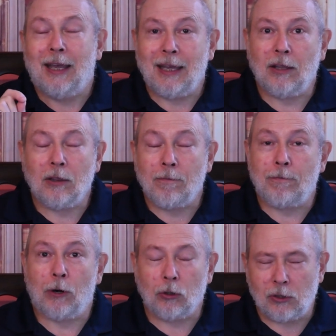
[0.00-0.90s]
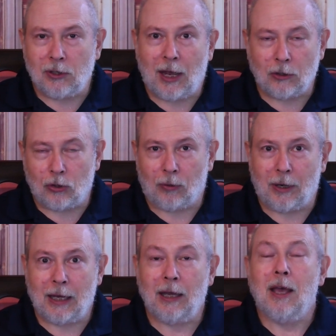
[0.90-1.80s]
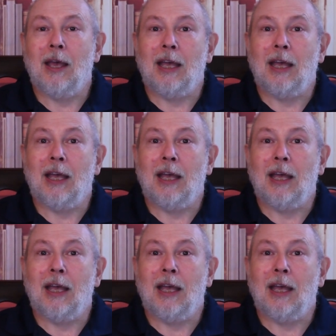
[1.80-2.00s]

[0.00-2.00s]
In the first century,